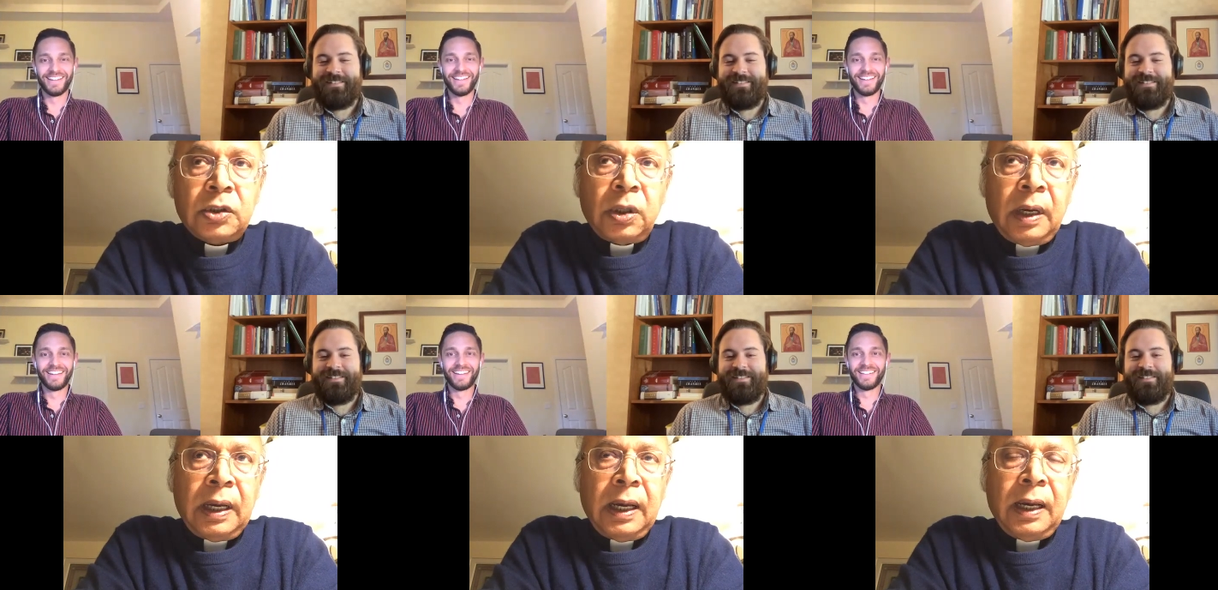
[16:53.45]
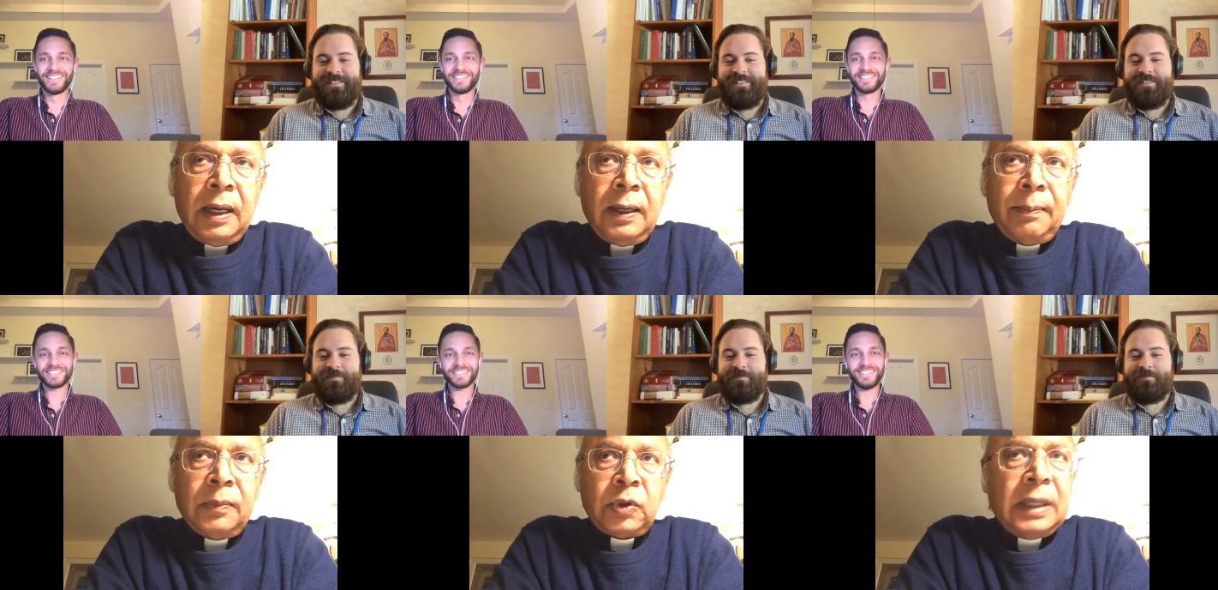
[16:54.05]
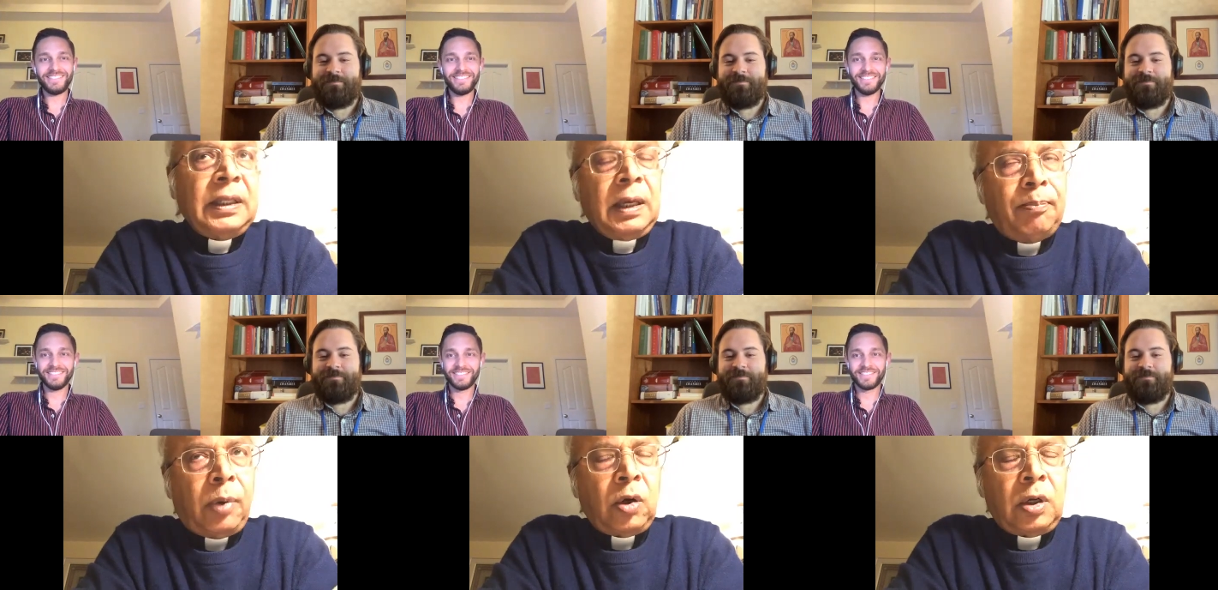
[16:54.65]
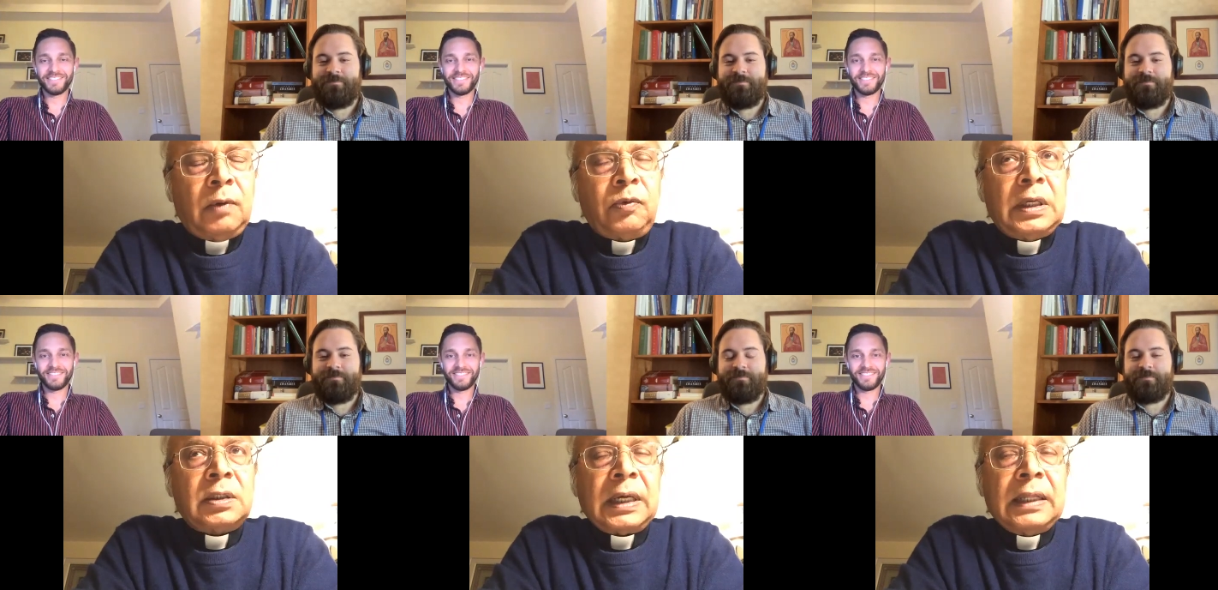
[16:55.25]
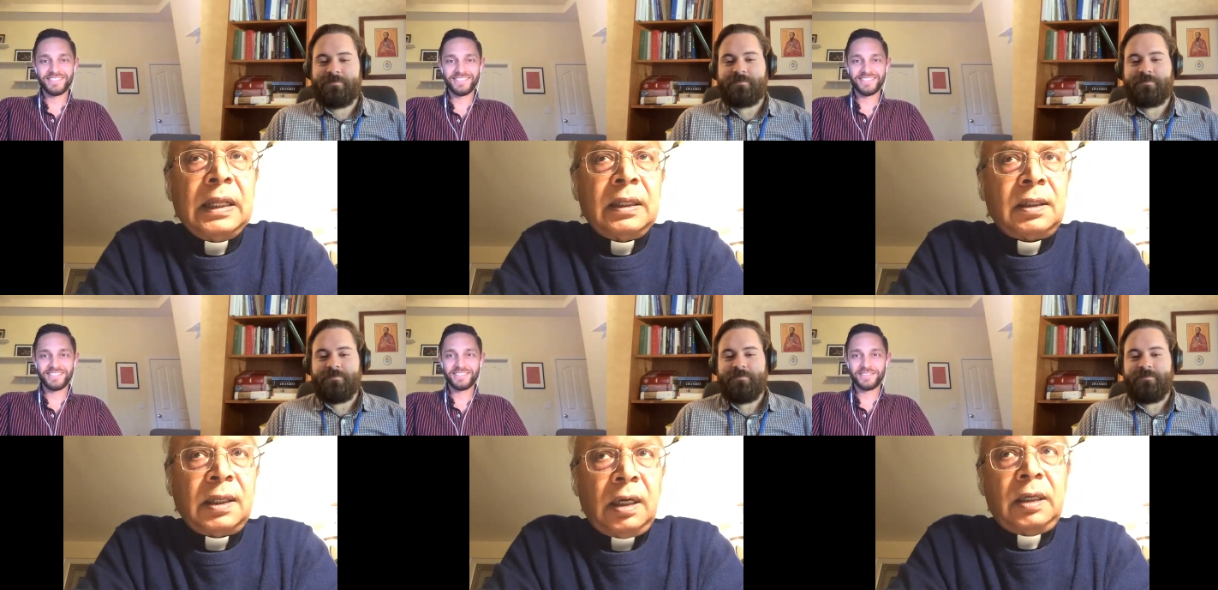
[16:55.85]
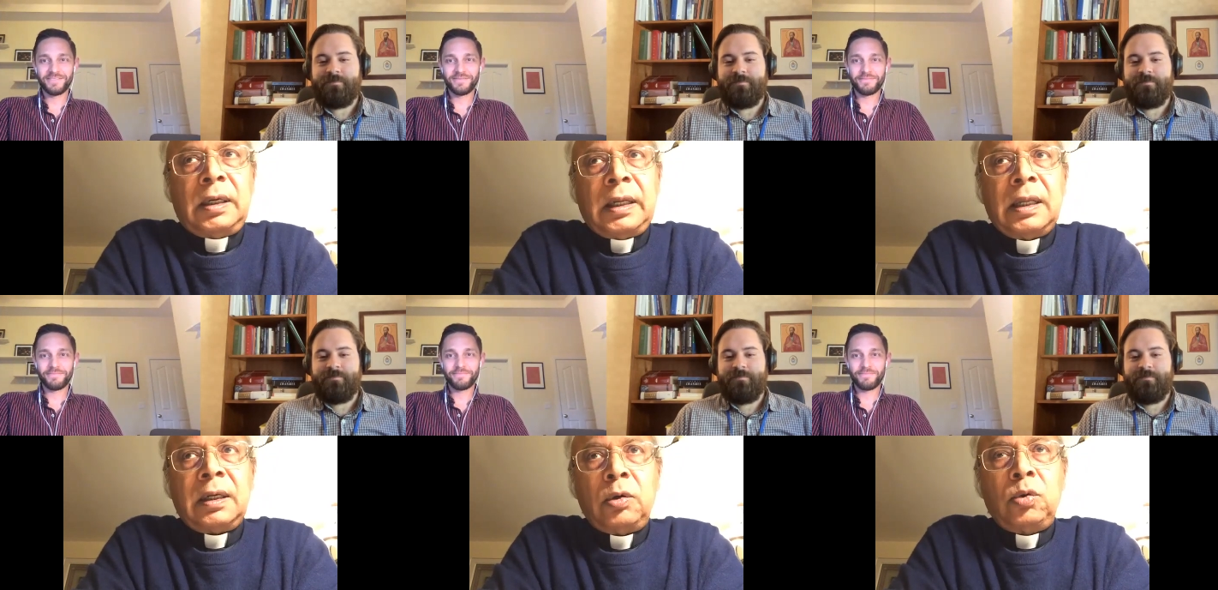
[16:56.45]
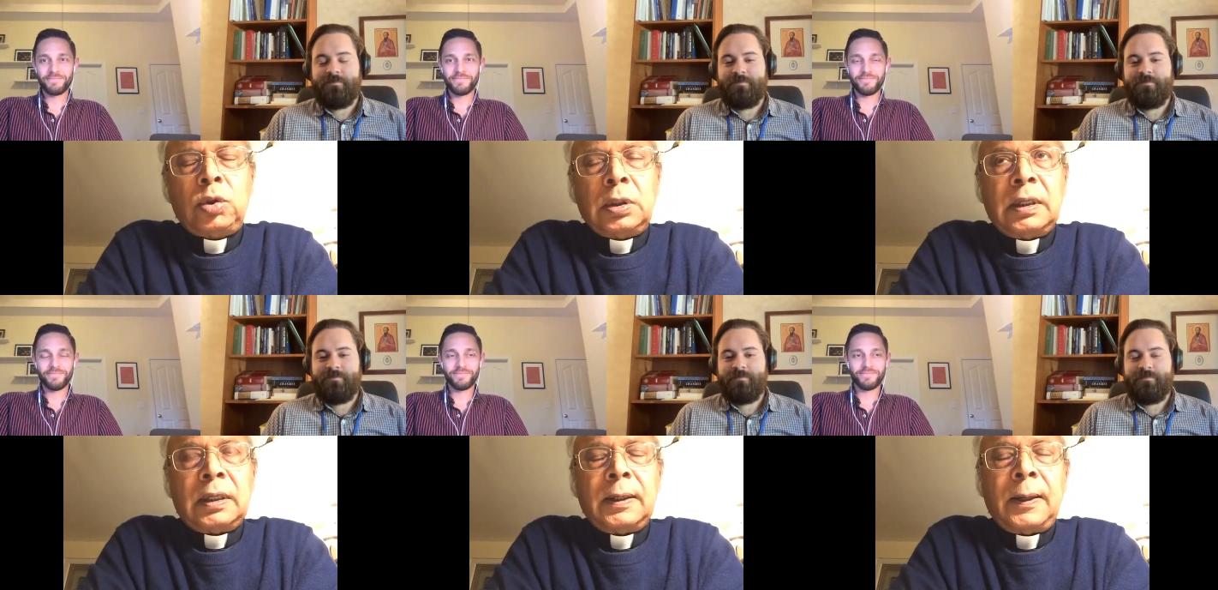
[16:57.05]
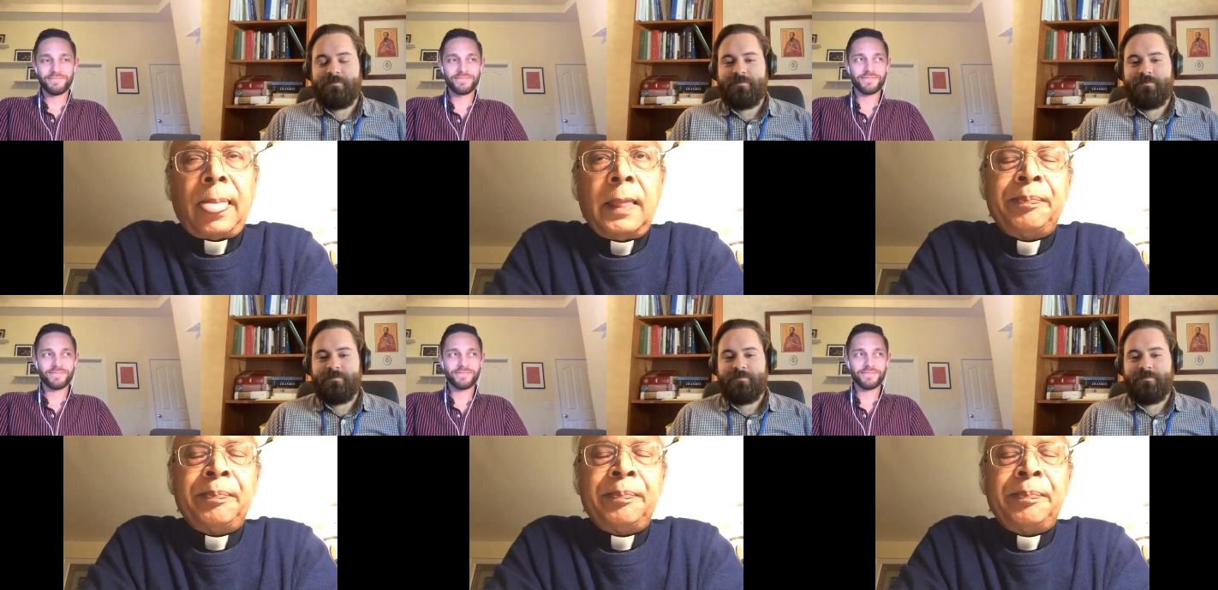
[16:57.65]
Speaker 1: So, um, so I think a body of teaching. And then thirdly and crucially,